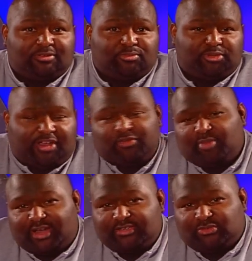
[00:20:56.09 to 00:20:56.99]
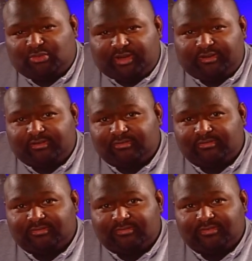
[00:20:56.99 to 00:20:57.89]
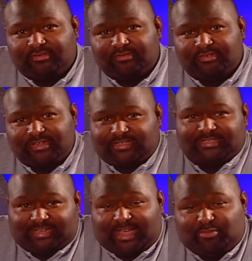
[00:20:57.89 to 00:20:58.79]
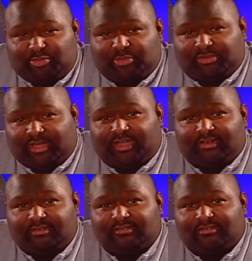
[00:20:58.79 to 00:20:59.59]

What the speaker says: but everybody's a winner because it's a game to be played.